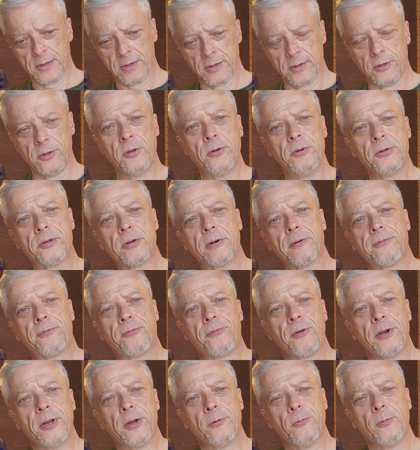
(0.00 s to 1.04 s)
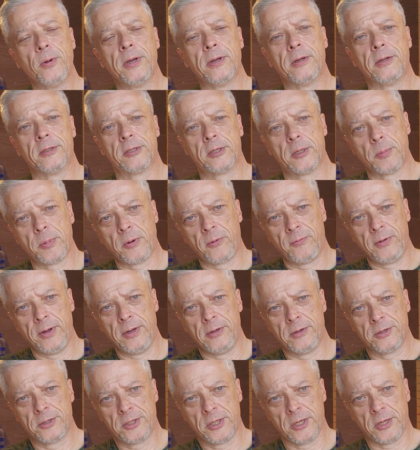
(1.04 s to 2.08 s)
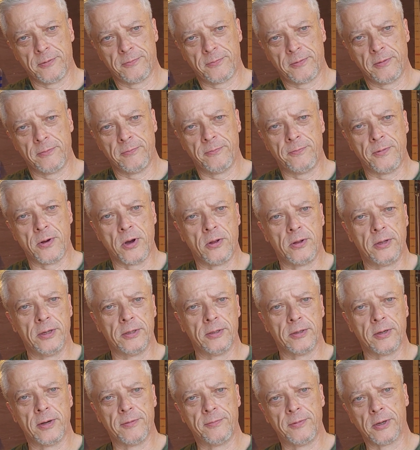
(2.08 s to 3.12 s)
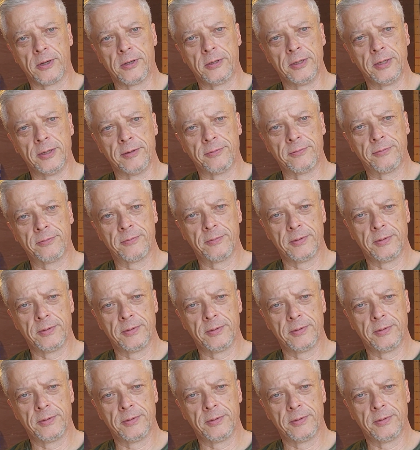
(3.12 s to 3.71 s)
use your free will to prevent yourself from falling off a cliff